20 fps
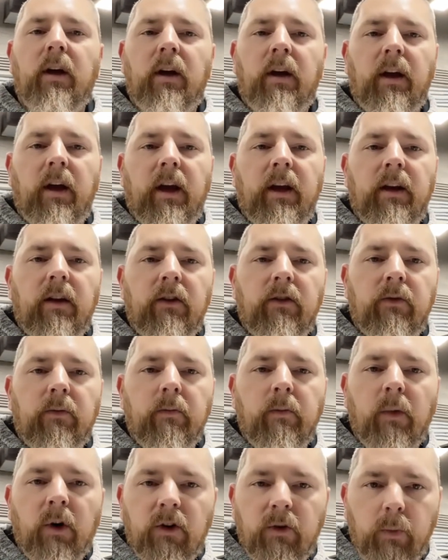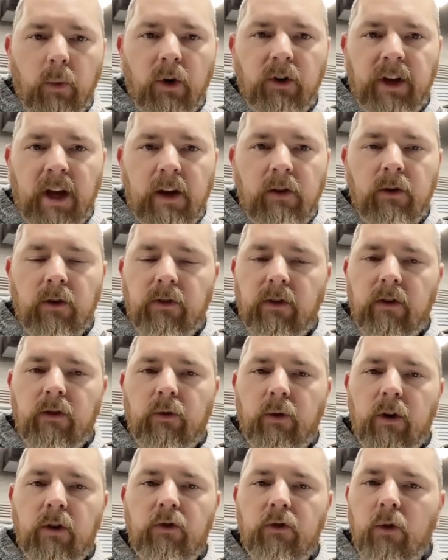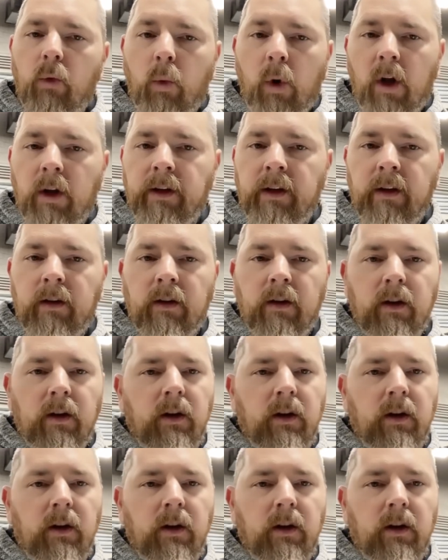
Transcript: It is much more dangerous than traditional welding.